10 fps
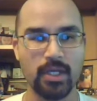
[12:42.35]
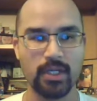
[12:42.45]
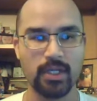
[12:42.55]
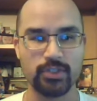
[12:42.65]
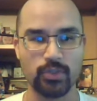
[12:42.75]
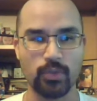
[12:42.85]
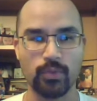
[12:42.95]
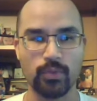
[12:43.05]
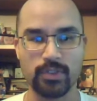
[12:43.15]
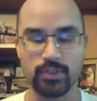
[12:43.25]
And
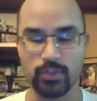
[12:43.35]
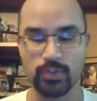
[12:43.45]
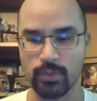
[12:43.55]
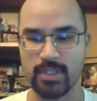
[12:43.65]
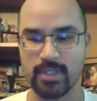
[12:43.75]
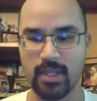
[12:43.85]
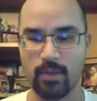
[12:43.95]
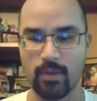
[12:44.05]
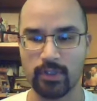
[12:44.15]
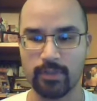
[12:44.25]
so the two words that
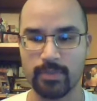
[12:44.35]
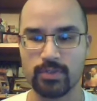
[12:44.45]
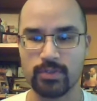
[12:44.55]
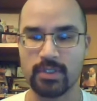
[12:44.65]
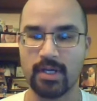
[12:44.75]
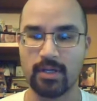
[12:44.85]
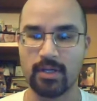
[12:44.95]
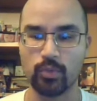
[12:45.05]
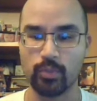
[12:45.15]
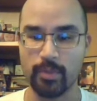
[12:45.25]
we're going to be using, I
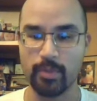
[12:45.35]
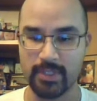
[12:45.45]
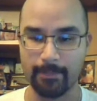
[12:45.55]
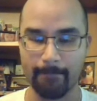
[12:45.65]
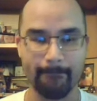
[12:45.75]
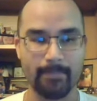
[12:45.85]
will repeat them.